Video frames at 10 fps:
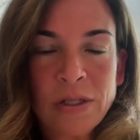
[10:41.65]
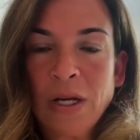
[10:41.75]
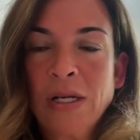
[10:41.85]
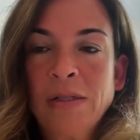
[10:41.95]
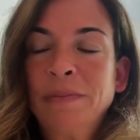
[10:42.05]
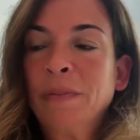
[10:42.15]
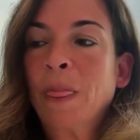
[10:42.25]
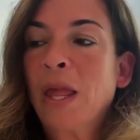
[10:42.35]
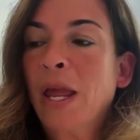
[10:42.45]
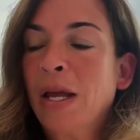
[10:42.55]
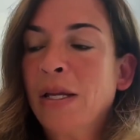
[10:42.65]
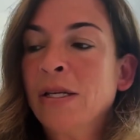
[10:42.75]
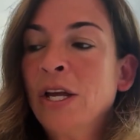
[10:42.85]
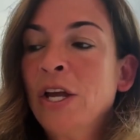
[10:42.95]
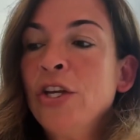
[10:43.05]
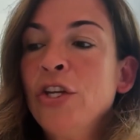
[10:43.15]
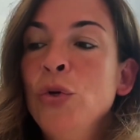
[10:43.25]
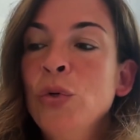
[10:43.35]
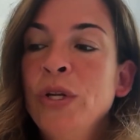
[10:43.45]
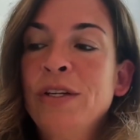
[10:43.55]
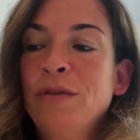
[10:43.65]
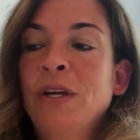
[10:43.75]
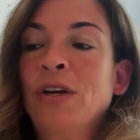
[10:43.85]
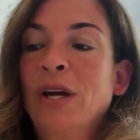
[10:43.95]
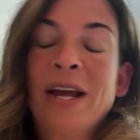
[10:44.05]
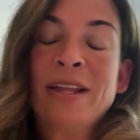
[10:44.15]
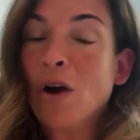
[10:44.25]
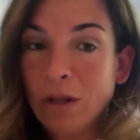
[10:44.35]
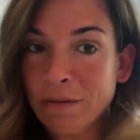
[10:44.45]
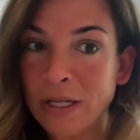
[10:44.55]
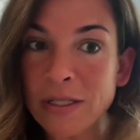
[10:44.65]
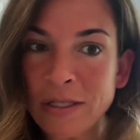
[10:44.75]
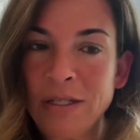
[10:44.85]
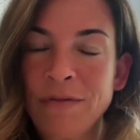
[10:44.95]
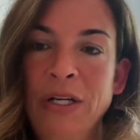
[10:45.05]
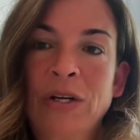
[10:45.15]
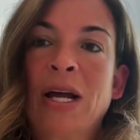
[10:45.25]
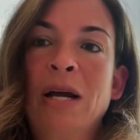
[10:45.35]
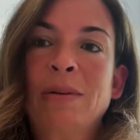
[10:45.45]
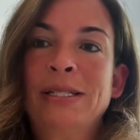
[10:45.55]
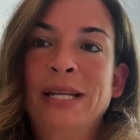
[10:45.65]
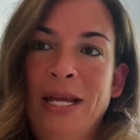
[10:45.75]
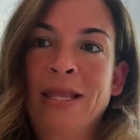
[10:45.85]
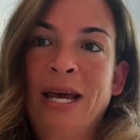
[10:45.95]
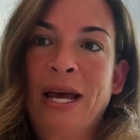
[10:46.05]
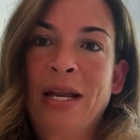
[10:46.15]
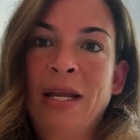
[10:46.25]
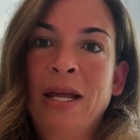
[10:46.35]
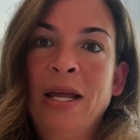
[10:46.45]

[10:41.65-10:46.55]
And you need to figure out, I think all of us need to figure out how we take that